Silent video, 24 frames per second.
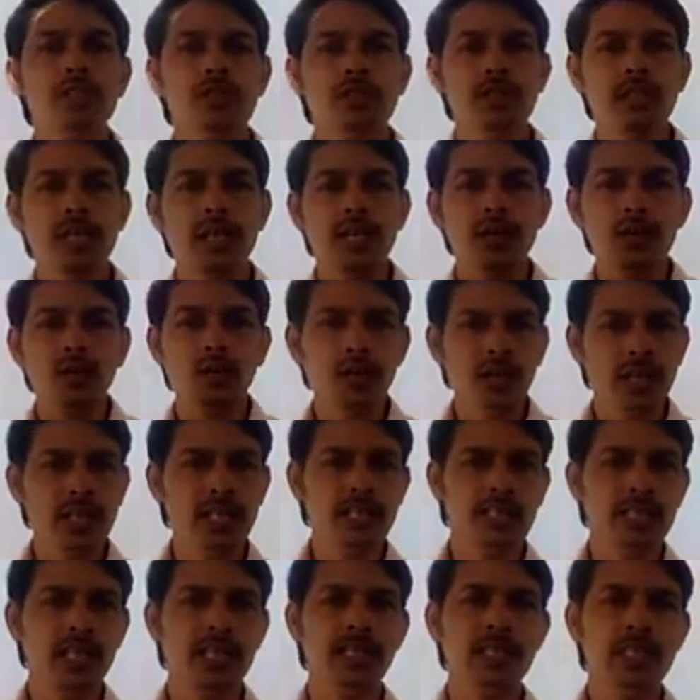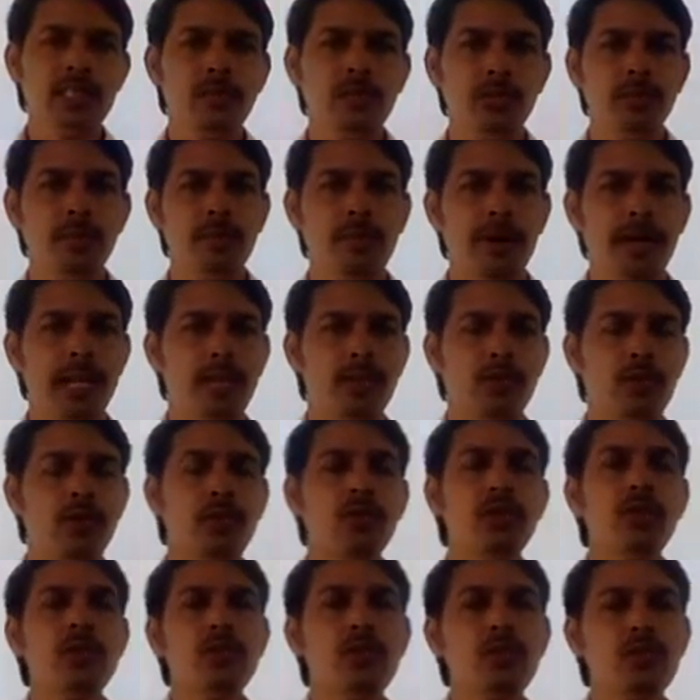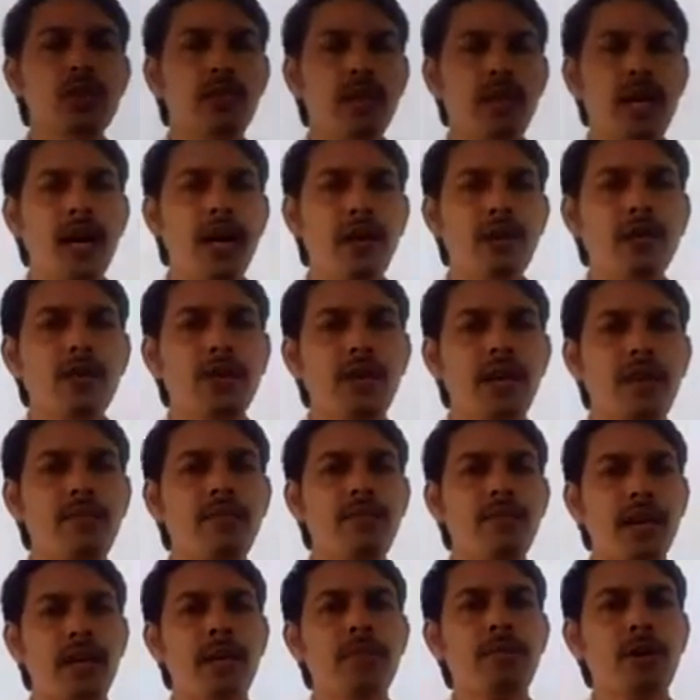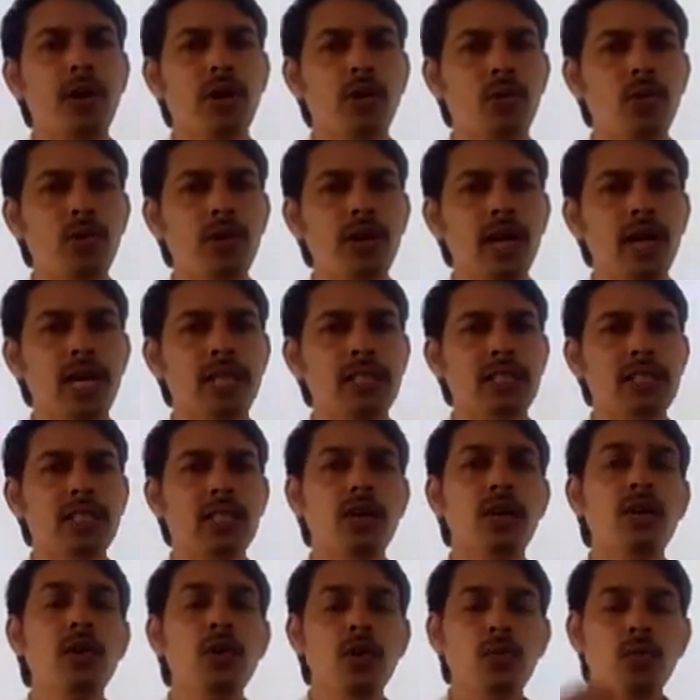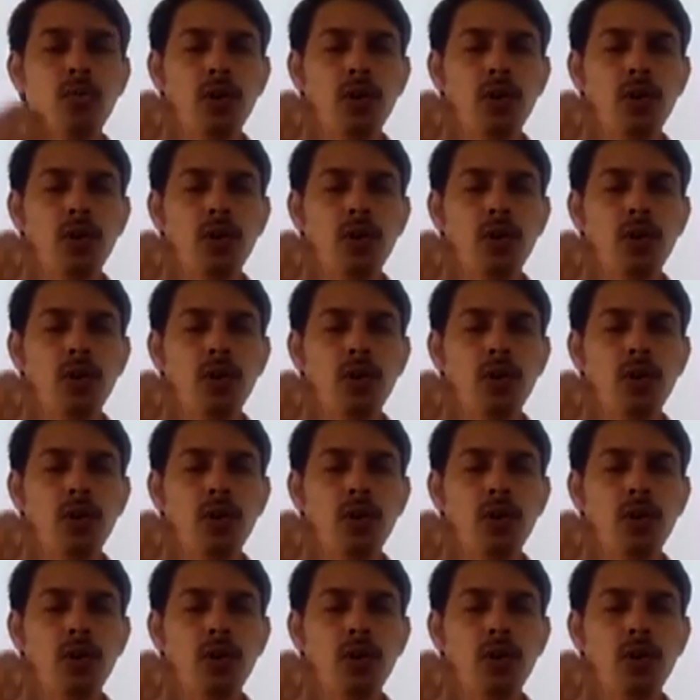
So the role is understood by you. So now you can bring your own answer.